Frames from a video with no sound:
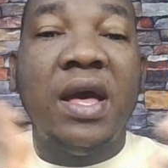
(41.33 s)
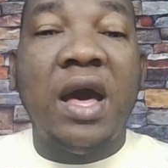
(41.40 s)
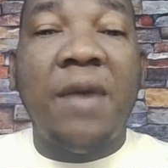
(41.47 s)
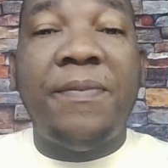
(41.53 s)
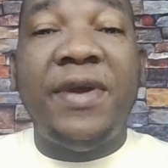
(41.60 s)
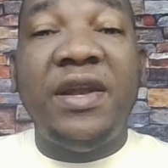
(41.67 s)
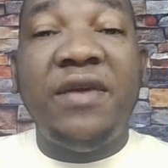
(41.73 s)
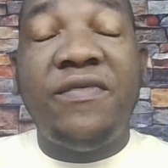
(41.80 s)

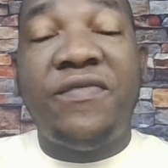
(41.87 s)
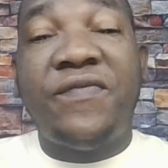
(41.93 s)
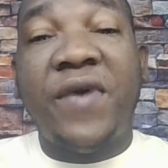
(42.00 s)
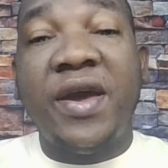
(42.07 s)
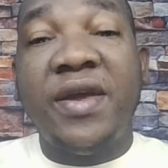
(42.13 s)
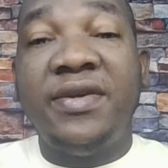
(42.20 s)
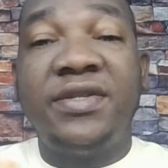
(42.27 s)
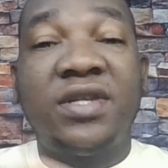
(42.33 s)
I believe you
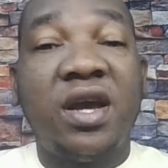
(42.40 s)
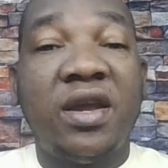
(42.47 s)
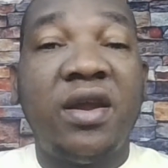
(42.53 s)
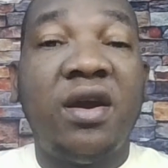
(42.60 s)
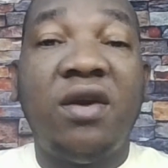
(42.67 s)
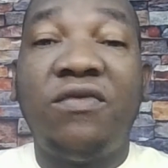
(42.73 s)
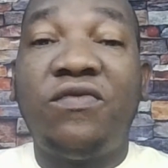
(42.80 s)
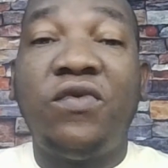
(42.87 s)
find this guide
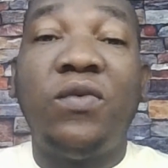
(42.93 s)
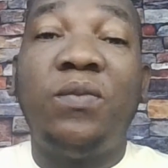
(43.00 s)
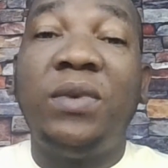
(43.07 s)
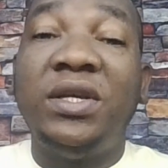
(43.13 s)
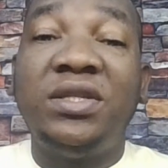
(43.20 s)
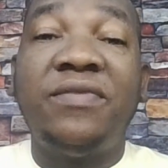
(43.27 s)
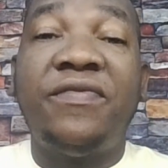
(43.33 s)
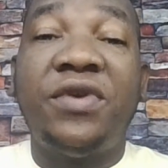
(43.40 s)
helpful.
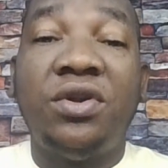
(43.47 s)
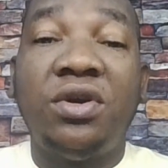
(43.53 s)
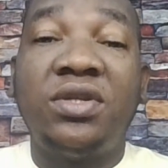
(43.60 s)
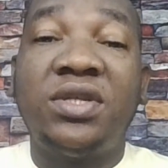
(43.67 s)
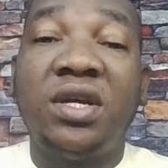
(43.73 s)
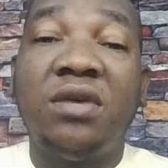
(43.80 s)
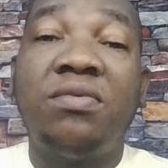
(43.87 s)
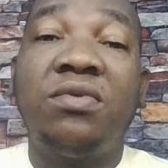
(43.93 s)
Please, if it
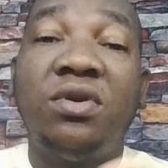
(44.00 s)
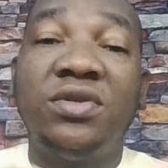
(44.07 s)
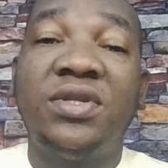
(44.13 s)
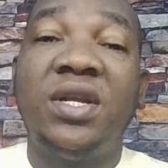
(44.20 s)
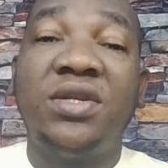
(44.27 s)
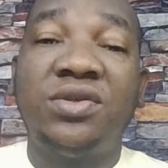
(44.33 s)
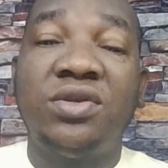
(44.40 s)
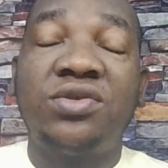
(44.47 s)
does help,
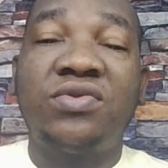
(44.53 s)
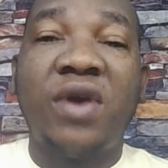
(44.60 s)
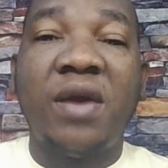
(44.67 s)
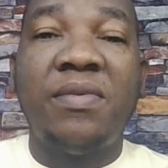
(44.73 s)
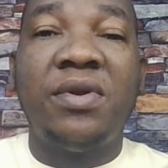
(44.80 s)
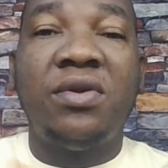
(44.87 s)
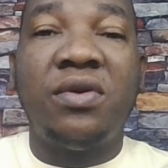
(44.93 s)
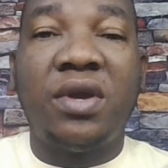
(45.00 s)
consider
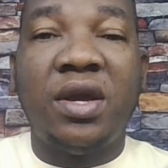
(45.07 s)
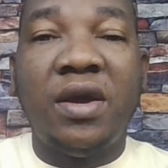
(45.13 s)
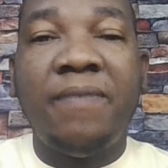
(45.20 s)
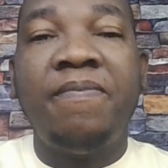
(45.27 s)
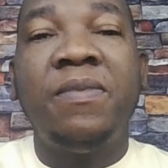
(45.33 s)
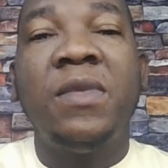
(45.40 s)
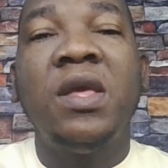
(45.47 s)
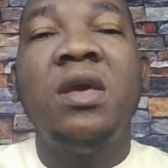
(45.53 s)
subscribing,
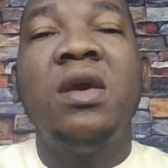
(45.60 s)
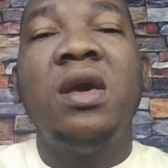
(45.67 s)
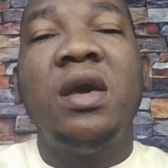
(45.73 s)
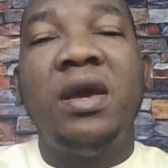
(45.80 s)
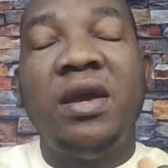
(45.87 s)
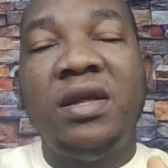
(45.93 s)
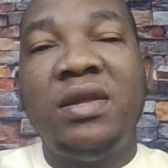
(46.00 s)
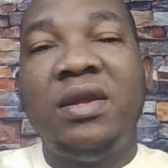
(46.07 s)
okay?
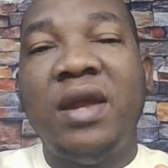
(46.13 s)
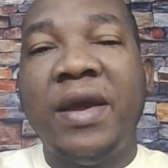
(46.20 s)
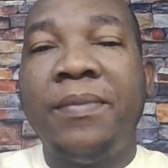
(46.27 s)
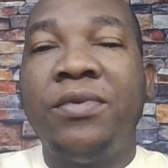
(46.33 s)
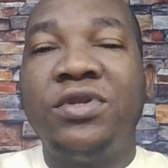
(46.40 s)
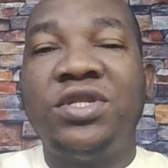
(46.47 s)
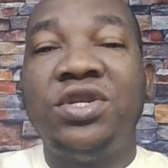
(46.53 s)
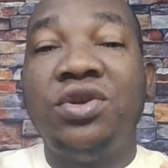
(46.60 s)
Hit the
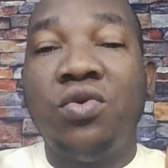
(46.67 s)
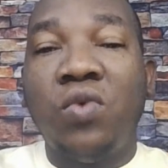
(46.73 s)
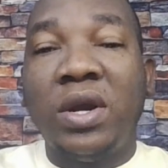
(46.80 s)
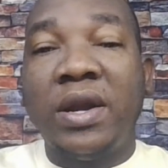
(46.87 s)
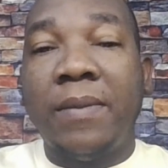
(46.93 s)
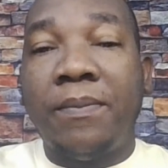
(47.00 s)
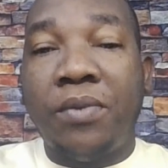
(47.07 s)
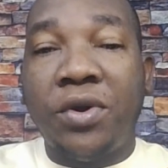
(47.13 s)
like button you
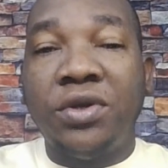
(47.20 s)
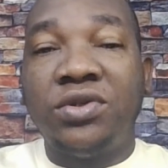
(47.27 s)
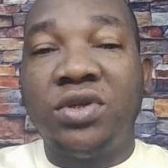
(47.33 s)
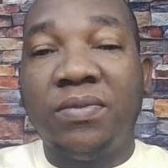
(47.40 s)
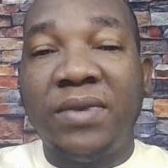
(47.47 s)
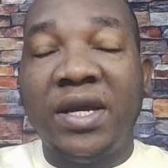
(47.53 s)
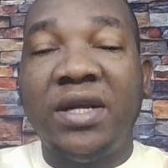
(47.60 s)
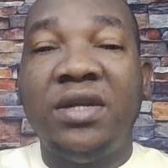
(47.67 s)
want to point
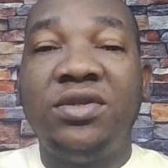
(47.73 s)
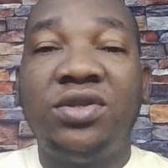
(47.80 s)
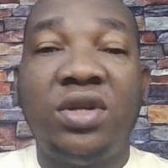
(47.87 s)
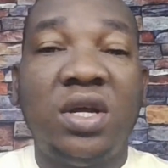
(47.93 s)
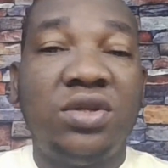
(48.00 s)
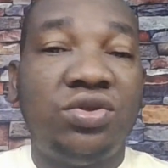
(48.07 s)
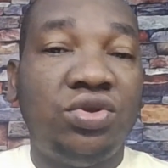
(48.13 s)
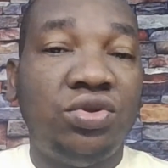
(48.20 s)
up like this so
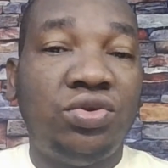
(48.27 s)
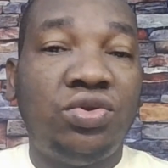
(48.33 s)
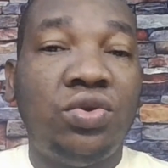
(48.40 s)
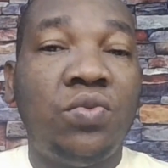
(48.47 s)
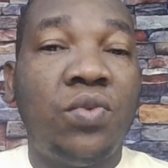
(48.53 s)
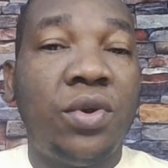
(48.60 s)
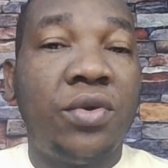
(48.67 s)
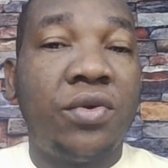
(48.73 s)
that
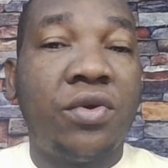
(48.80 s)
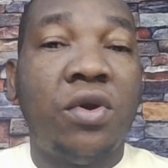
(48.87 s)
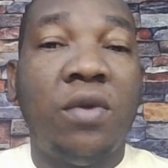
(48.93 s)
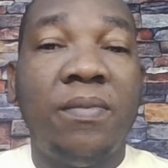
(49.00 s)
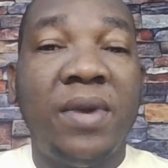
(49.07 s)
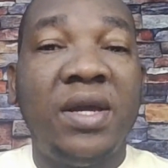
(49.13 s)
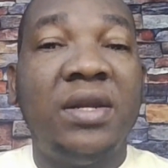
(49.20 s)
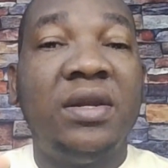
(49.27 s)
YouTube will
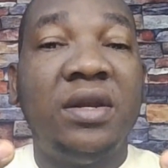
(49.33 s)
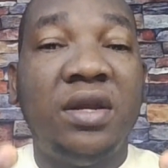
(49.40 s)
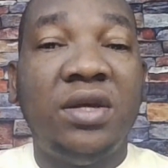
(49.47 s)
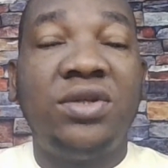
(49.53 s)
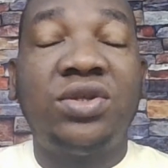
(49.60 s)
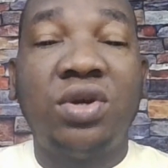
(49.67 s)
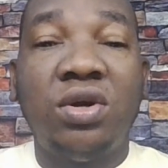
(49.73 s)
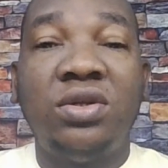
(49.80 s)
recommend
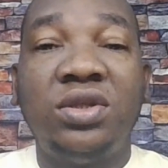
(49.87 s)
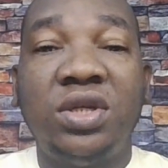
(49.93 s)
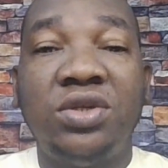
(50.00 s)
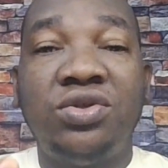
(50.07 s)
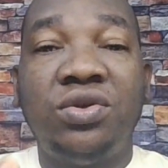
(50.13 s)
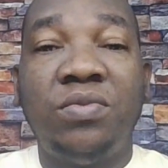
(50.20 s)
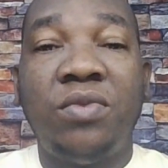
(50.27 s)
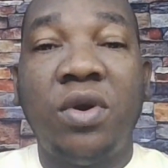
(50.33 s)
this
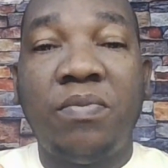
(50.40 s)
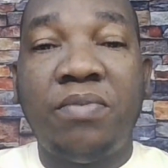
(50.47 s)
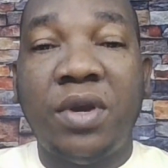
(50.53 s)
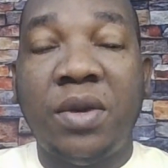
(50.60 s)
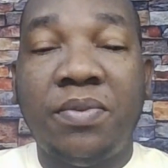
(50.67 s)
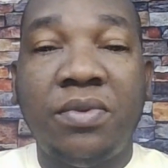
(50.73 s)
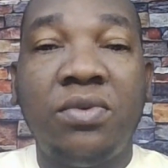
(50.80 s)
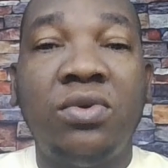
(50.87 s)
content to more
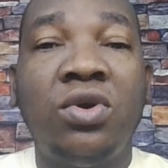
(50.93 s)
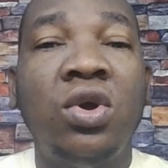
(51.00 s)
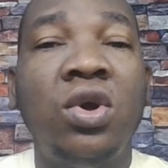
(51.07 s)
people.